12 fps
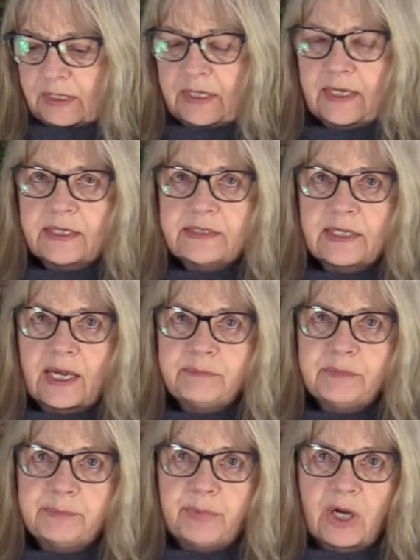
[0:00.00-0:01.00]
He had time
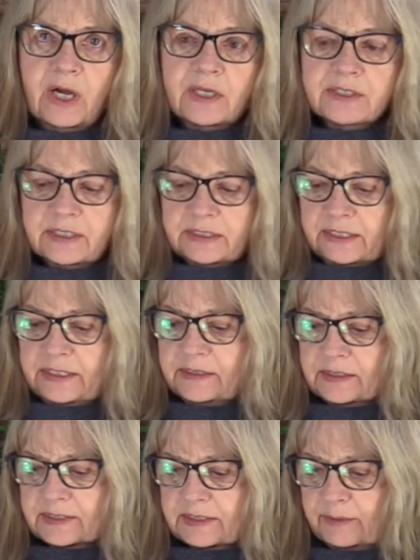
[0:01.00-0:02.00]
to pause and
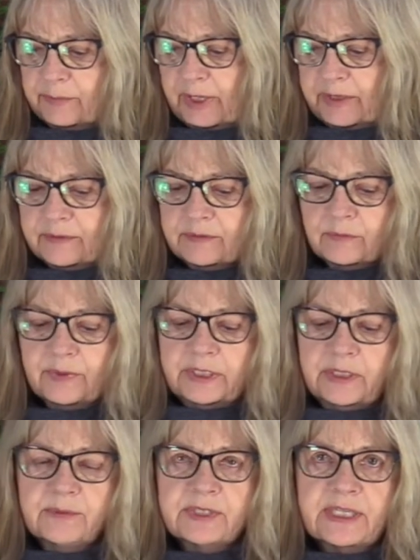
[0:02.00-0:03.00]
heal someone when
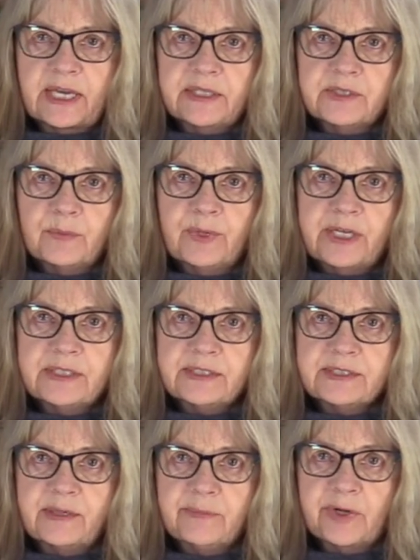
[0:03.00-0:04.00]
he was on his way to
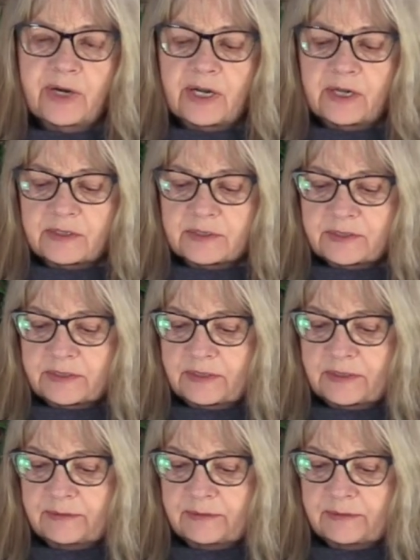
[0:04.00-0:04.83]
somewhere else.